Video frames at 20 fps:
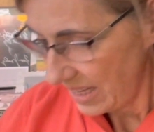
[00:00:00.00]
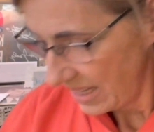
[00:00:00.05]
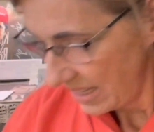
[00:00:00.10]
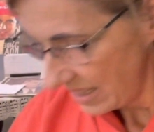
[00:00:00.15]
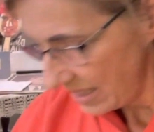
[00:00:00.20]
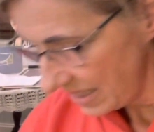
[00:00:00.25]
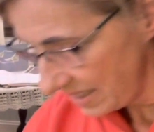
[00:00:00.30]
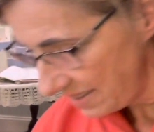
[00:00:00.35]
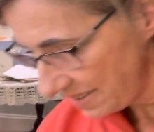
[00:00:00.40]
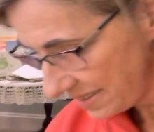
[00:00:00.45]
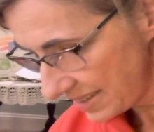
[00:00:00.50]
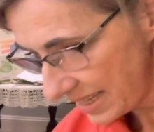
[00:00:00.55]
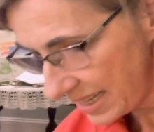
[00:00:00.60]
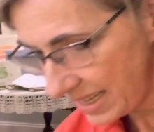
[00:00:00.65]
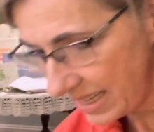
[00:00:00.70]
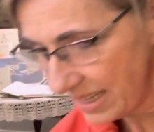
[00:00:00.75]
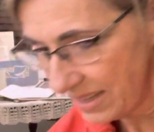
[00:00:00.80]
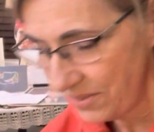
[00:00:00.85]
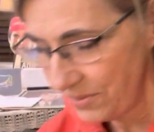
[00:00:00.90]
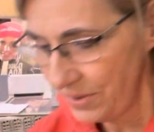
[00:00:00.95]
Let's
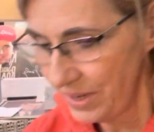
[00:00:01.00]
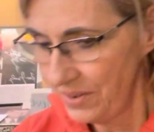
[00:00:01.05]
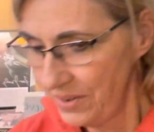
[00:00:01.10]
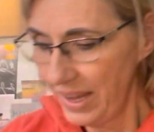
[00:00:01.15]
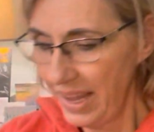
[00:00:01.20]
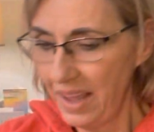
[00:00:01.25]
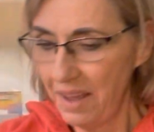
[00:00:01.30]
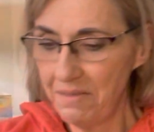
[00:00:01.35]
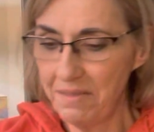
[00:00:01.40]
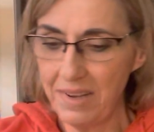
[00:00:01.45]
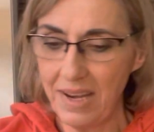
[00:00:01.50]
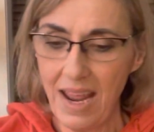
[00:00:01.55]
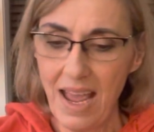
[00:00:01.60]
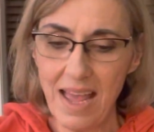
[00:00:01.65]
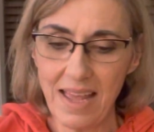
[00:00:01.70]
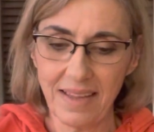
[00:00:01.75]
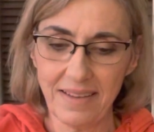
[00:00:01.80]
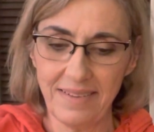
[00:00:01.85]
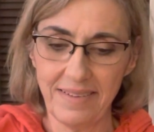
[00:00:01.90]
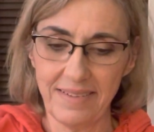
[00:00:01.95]
see, what do I have
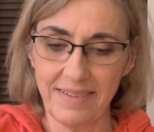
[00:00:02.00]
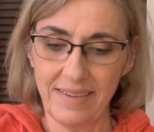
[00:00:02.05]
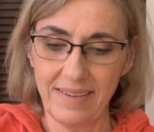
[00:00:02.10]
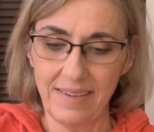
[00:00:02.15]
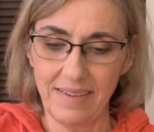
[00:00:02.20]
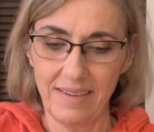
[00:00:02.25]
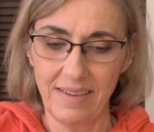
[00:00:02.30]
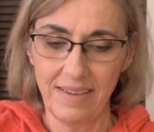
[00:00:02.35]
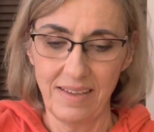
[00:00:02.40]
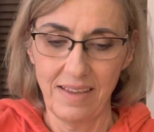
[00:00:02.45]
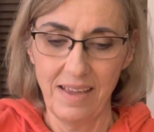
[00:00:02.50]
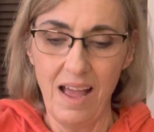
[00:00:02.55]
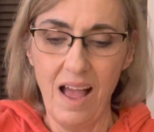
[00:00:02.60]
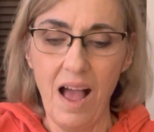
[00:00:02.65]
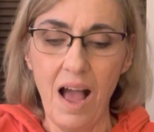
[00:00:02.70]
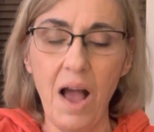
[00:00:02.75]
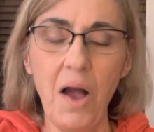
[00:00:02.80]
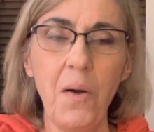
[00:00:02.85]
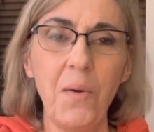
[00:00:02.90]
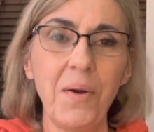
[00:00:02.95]
next?
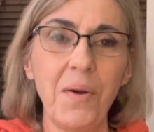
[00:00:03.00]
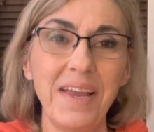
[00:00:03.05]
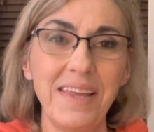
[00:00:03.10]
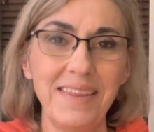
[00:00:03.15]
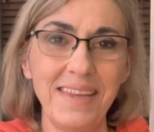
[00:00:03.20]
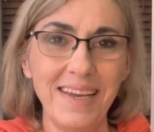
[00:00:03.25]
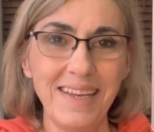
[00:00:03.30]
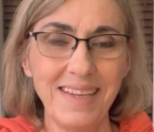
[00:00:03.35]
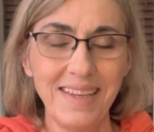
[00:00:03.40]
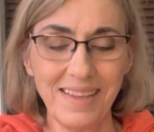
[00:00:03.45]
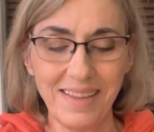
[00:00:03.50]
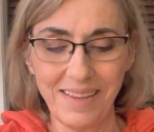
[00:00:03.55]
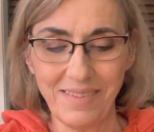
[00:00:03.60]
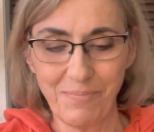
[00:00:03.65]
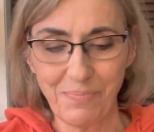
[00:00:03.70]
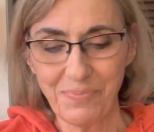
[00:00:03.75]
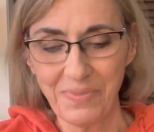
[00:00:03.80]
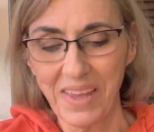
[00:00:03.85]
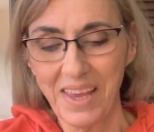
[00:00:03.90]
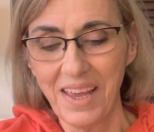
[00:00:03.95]
Oh, and then
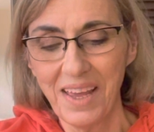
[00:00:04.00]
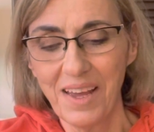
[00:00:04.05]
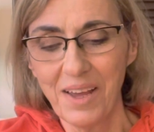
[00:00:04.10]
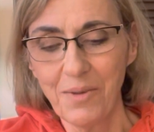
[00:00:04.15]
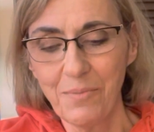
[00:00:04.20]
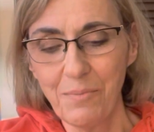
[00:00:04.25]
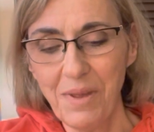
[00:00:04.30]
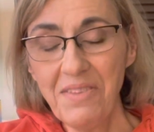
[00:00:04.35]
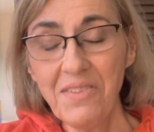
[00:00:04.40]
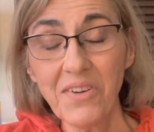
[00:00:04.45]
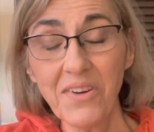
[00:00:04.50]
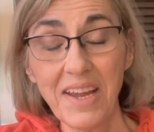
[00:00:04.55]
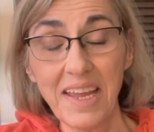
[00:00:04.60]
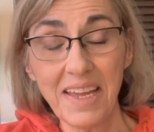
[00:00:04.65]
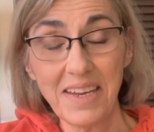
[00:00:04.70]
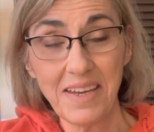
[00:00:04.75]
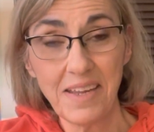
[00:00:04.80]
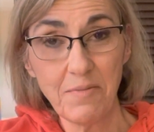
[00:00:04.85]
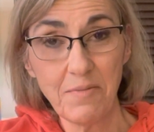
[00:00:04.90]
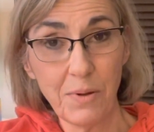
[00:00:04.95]
Mr.
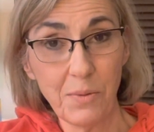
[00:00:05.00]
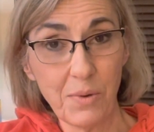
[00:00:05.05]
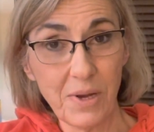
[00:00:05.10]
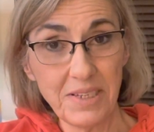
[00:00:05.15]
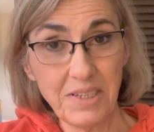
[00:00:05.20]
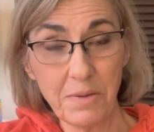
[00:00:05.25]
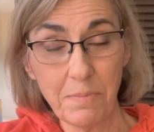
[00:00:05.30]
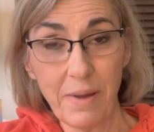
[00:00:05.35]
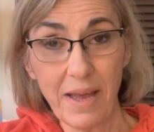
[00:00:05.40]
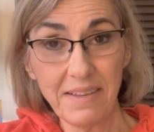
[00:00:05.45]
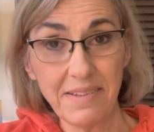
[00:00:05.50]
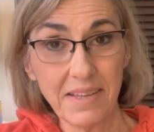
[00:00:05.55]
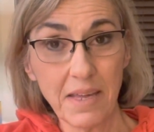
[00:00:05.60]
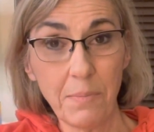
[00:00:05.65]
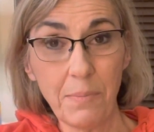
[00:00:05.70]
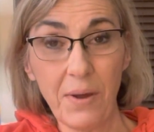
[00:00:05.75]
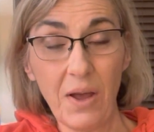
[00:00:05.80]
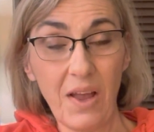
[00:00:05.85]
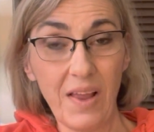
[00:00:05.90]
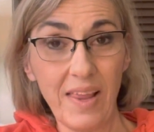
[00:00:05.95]
Handy's been watching
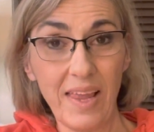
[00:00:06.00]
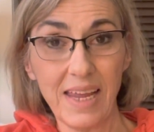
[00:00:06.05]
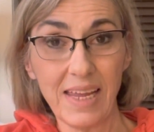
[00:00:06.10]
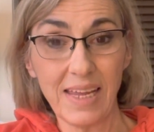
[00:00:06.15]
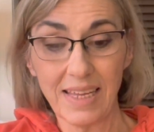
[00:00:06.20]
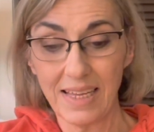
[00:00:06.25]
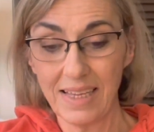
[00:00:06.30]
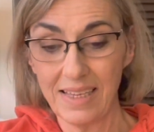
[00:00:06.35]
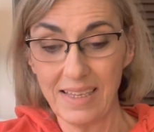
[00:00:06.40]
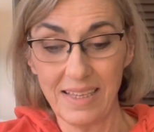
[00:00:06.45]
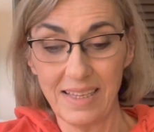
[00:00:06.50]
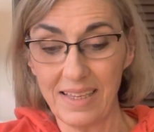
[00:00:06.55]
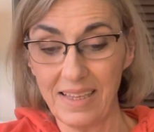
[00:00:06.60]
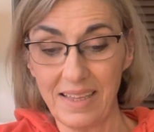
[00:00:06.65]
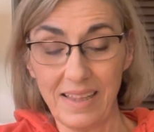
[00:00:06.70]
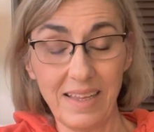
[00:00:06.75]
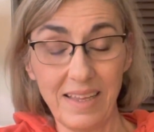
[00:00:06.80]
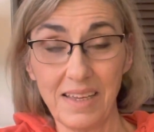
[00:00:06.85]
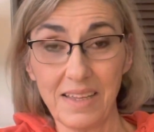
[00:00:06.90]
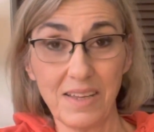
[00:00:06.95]
basketball, like
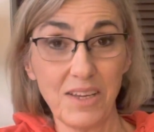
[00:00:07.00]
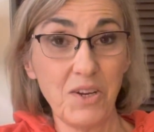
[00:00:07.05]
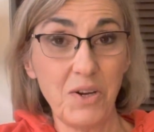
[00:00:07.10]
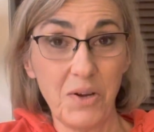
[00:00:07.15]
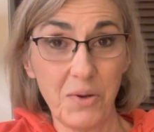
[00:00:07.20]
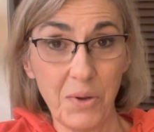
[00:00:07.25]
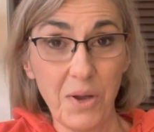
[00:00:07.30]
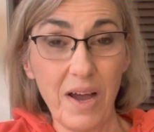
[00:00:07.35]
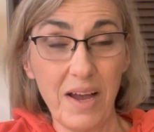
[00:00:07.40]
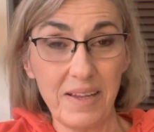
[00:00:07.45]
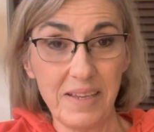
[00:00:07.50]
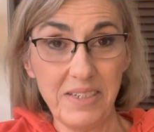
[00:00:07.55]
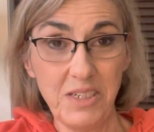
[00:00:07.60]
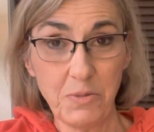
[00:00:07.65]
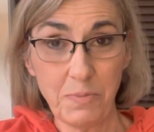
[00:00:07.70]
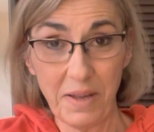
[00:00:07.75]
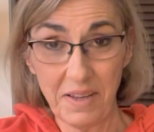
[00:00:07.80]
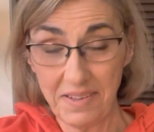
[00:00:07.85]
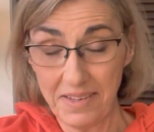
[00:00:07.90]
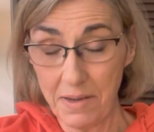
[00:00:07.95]
you know, college
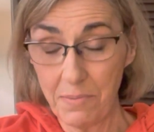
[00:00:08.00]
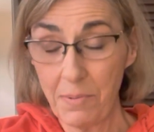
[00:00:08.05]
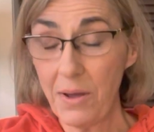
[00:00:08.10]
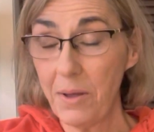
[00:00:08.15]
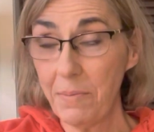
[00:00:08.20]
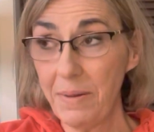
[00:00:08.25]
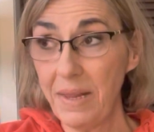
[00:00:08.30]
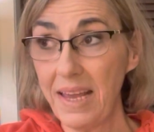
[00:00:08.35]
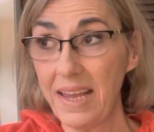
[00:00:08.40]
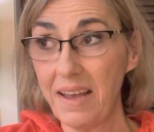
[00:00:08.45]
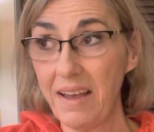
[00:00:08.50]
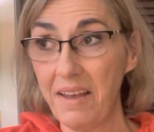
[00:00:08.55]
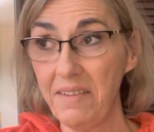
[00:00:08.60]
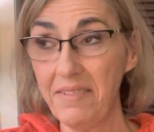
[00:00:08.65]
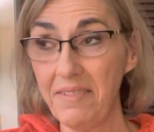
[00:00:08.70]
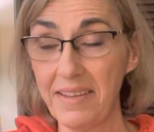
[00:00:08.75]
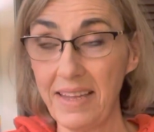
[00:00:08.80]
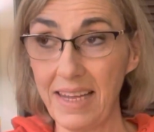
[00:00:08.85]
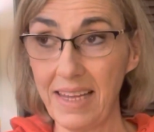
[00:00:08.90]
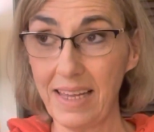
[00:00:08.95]
basketball
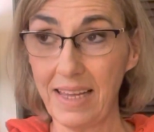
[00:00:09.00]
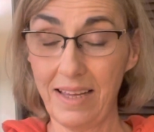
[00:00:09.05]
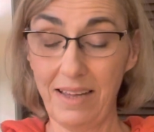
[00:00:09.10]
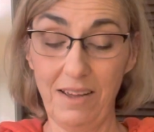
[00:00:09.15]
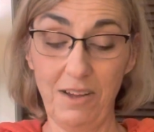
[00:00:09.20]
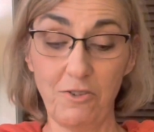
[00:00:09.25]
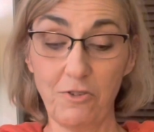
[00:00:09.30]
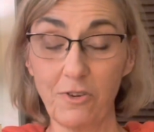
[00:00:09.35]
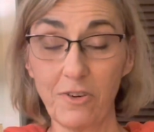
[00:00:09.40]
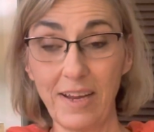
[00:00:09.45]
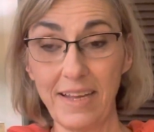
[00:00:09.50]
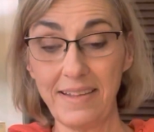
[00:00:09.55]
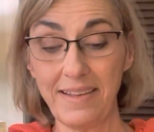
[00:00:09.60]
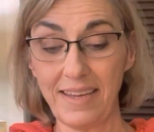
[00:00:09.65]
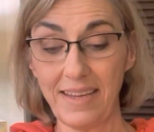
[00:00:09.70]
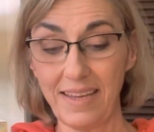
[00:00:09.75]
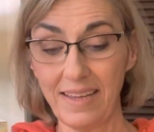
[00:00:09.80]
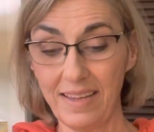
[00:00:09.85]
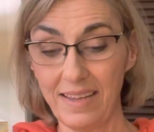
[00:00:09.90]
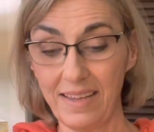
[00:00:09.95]
playoffs, like
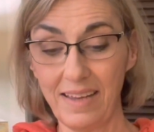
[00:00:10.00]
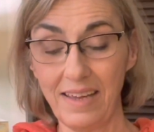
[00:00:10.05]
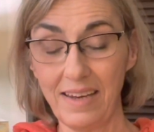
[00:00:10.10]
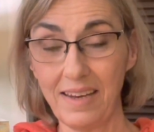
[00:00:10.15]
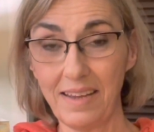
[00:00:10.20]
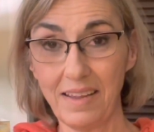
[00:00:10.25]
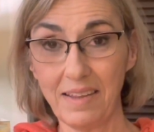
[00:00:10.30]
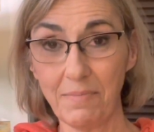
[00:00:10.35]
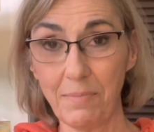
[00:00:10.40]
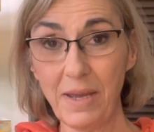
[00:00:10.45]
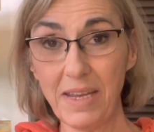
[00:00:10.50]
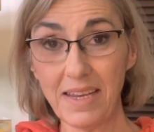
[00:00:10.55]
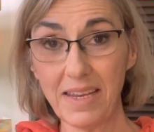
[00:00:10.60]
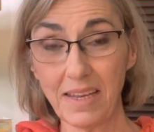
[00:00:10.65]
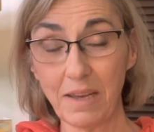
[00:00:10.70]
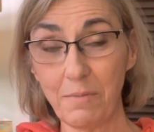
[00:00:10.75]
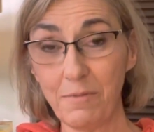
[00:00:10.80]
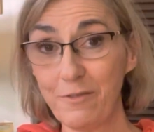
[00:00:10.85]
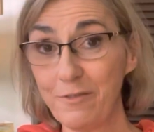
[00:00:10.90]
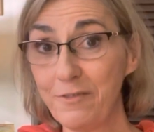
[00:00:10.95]
crazy. And it's making
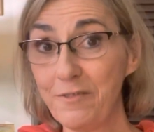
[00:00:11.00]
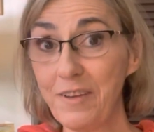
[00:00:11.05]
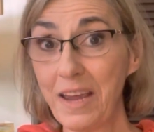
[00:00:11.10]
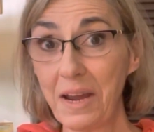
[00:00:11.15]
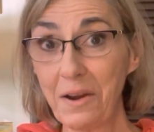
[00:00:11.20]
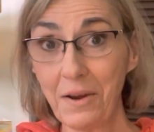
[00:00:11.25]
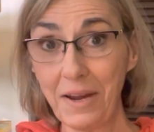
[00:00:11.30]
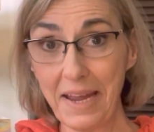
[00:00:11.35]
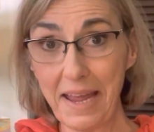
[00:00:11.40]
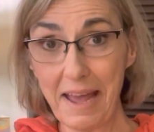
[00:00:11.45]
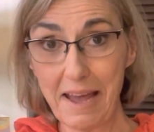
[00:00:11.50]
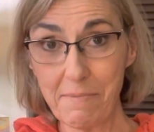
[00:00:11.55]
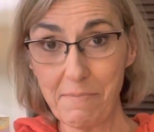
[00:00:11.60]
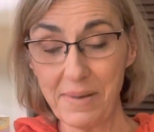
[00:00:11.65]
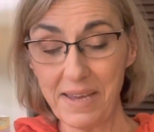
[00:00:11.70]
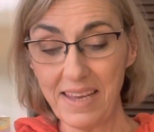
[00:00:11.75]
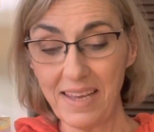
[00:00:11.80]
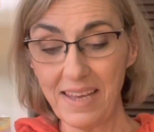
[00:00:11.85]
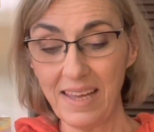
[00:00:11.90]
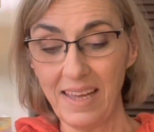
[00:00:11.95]
him very
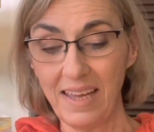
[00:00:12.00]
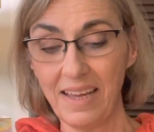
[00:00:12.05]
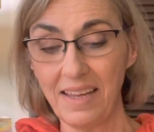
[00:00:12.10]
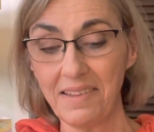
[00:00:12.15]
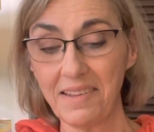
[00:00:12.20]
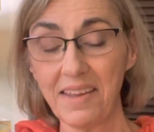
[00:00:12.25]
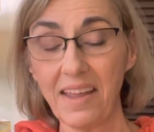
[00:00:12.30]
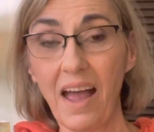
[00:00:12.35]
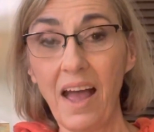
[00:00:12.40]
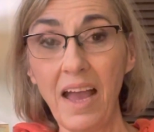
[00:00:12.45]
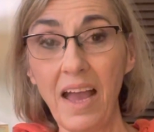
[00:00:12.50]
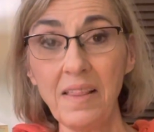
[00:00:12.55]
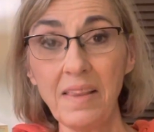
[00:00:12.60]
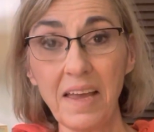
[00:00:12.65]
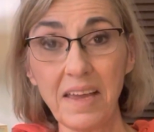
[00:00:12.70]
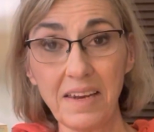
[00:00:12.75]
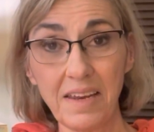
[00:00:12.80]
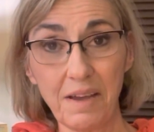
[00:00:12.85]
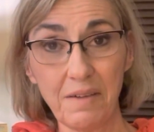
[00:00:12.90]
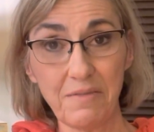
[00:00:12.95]
happy. It's the
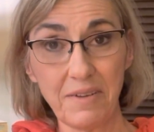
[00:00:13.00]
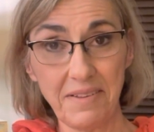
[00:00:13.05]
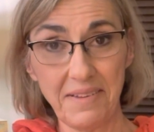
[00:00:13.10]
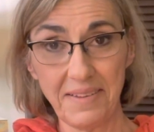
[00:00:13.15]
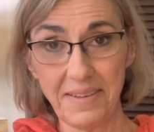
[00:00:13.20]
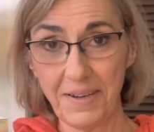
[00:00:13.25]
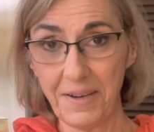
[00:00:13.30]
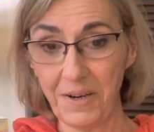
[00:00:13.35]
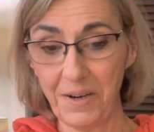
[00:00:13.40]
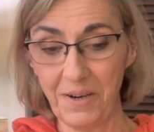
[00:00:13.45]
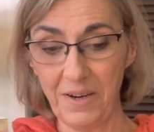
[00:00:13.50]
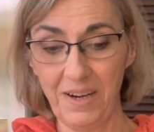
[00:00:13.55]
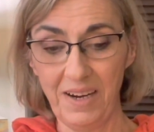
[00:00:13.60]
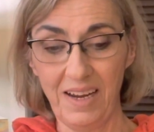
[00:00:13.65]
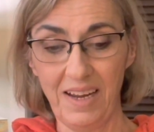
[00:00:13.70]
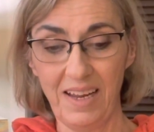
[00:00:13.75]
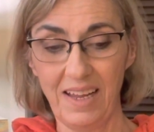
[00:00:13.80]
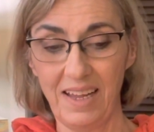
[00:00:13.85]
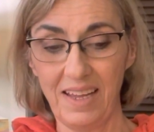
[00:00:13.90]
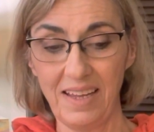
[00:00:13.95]
highlight of his year,
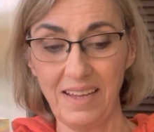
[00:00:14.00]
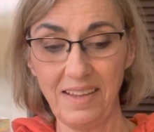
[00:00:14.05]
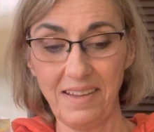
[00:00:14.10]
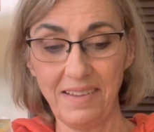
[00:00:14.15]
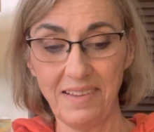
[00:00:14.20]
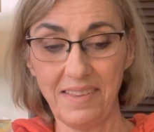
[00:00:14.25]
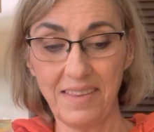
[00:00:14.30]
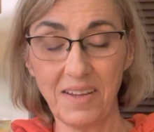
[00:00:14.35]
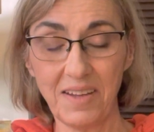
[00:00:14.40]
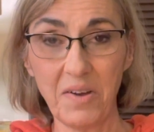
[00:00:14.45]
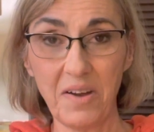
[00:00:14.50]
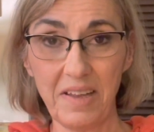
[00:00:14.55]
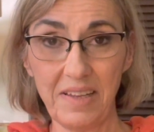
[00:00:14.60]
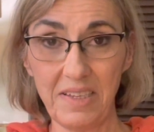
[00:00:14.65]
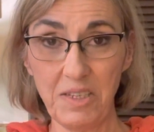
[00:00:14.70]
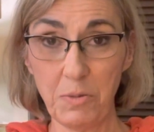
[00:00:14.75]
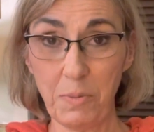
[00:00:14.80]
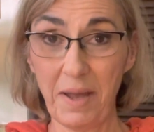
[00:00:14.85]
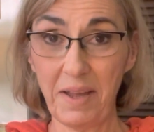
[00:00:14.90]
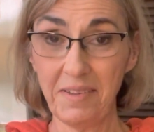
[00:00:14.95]
is the
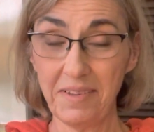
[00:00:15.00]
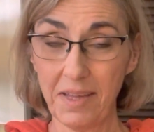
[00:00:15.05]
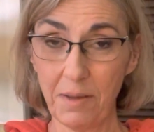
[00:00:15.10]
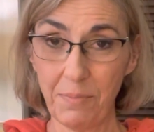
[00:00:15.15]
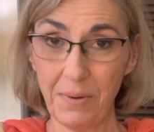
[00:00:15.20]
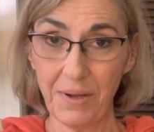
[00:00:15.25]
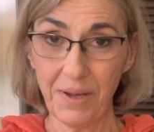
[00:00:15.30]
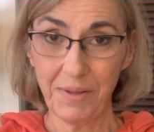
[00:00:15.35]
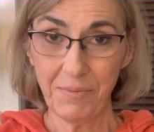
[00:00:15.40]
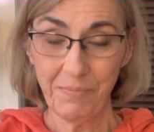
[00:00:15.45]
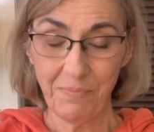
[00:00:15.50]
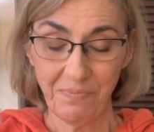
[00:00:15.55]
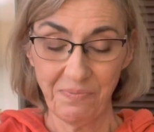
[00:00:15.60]
college basketball